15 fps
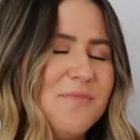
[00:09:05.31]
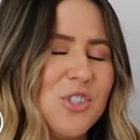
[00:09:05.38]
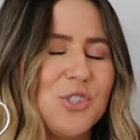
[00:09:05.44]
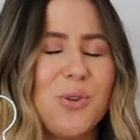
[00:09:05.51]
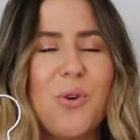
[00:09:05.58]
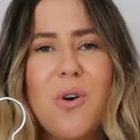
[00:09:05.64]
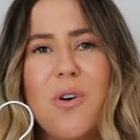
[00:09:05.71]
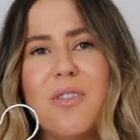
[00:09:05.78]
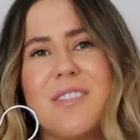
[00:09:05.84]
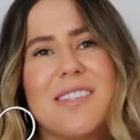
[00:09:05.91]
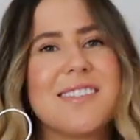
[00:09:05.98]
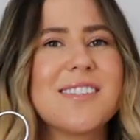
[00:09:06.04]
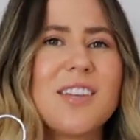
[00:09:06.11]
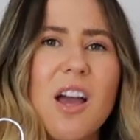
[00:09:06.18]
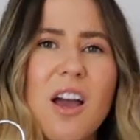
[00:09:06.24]

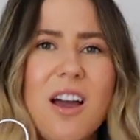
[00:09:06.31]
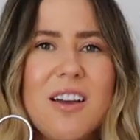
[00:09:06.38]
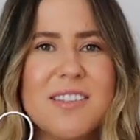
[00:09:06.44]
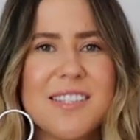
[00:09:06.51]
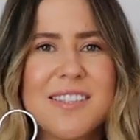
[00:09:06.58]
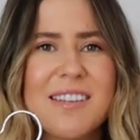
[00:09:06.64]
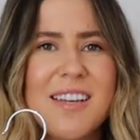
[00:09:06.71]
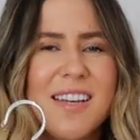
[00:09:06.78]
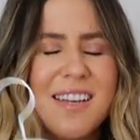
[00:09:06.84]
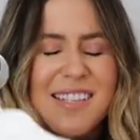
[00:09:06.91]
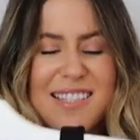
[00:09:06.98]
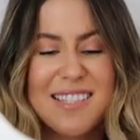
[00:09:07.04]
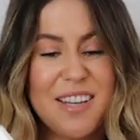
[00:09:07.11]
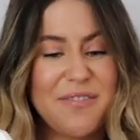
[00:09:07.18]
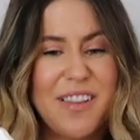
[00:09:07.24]
shorts, skirts,
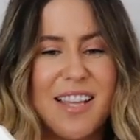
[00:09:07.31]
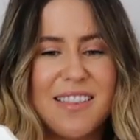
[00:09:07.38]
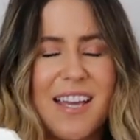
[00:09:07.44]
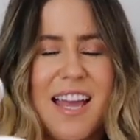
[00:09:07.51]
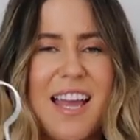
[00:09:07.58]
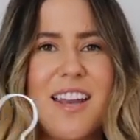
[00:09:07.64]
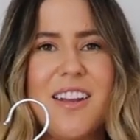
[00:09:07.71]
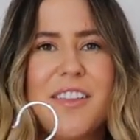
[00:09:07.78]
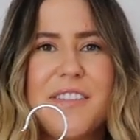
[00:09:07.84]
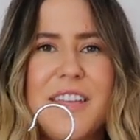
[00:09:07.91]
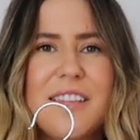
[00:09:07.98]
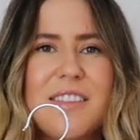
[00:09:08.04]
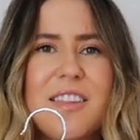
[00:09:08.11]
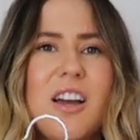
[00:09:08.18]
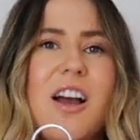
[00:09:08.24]
stuff like that. And I
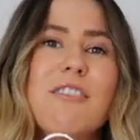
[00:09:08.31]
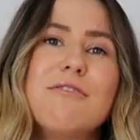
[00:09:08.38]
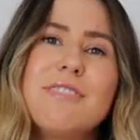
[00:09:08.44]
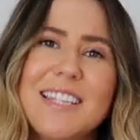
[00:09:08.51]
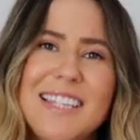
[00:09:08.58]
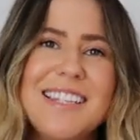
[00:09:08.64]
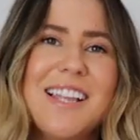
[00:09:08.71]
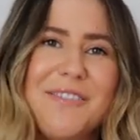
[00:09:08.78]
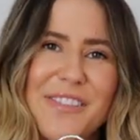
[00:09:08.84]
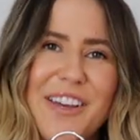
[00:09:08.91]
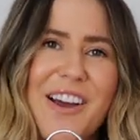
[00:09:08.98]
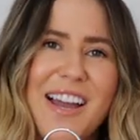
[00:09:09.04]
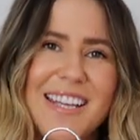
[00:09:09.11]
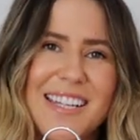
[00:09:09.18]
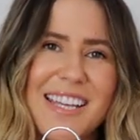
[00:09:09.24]
think I really love the
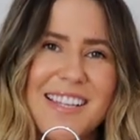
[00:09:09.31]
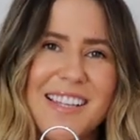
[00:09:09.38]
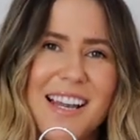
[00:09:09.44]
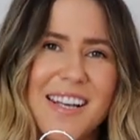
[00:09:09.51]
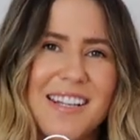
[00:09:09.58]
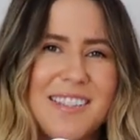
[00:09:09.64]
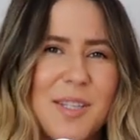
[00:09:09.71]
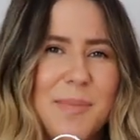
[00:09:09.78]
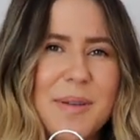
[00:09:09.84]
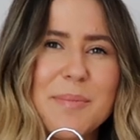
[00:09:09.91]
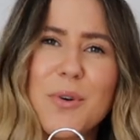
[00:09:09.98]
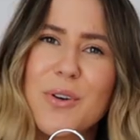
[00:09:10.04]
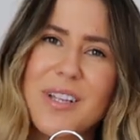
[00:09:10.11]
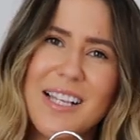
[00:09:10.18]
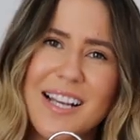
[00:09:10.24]
high neckline. It's a bit
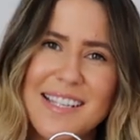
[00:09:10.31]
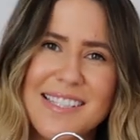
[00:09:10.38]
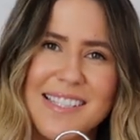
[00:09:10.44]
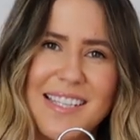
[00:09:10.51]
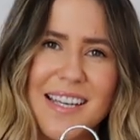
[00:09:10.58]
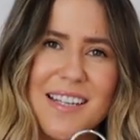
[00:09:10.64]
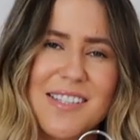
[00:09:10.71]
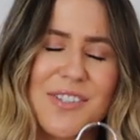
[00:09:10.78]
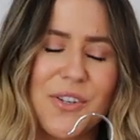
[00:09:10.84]
more classier.